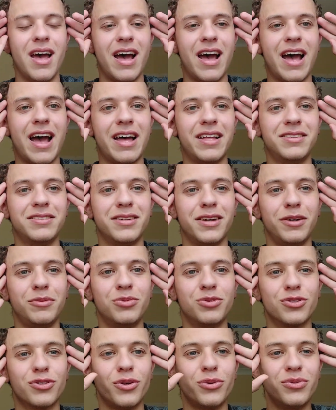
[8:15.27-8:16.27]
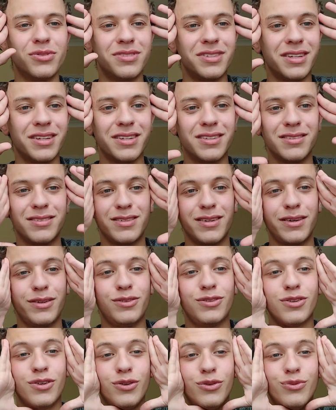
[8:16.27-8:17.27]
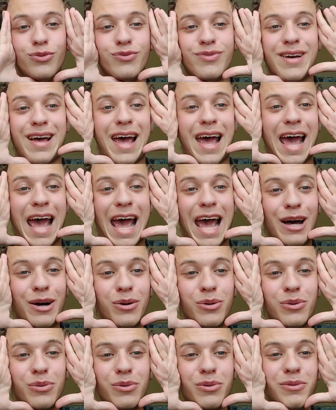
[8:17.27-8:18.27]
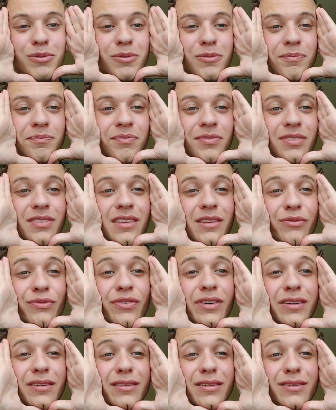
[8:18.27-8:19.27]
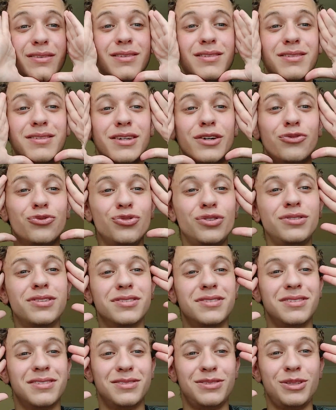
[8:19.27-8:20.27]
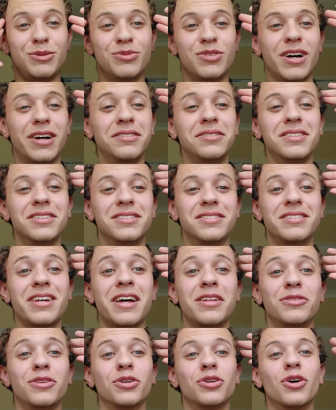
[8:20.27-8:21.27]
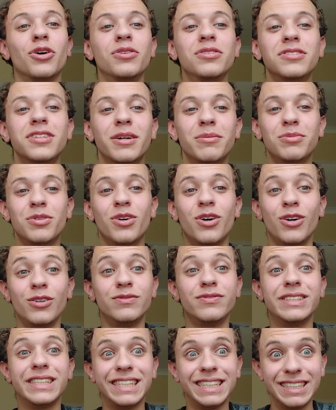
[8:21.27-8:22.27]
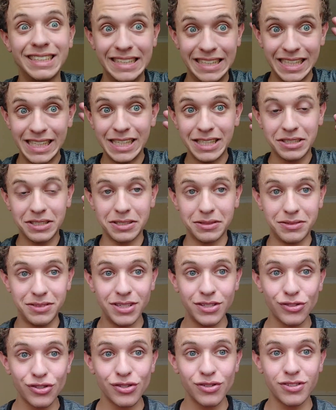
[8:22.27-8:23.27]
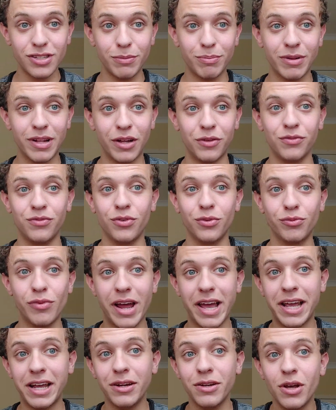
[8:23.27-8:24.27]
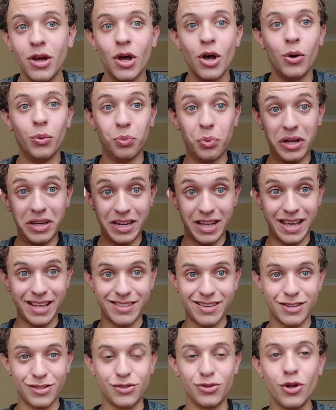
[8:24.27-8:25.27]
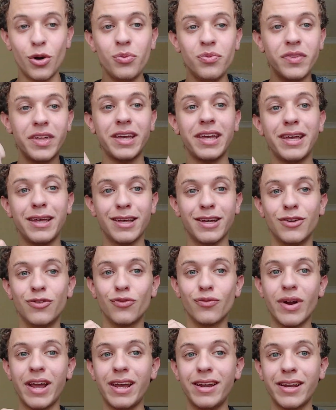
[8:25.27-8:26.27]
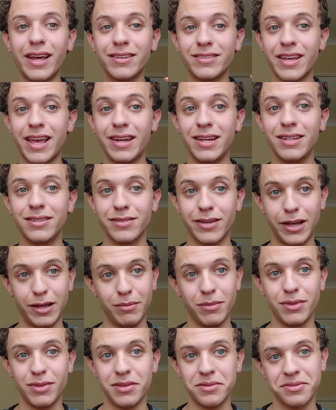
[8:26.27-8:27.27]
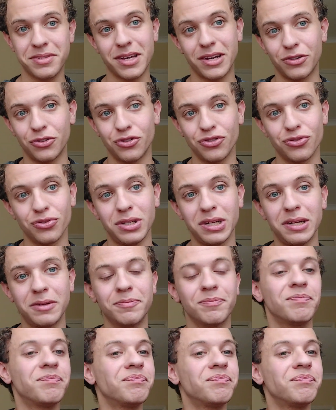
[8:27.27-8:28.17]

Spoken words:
And I'm so sick and tired of how the fact that this country doesn't seem to understand the concept of a contingency plan for rain when it is known that it can rain at any time in this country.